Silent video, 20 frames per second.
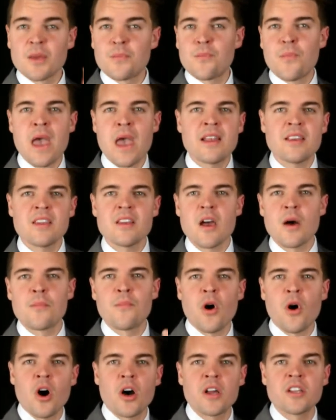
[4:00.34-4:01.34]
dependent
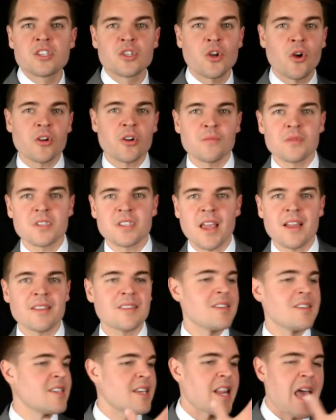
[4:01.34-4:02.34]
upon
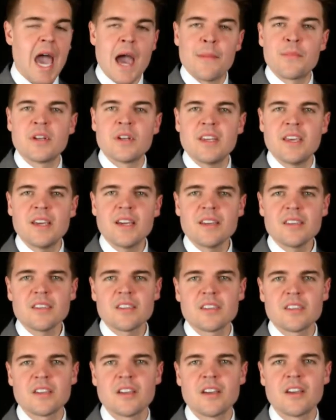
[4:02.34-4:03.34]
circumstances and
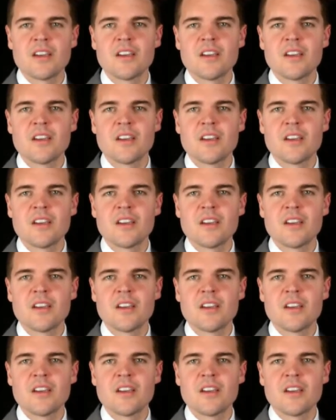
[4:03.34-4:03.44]
happenings,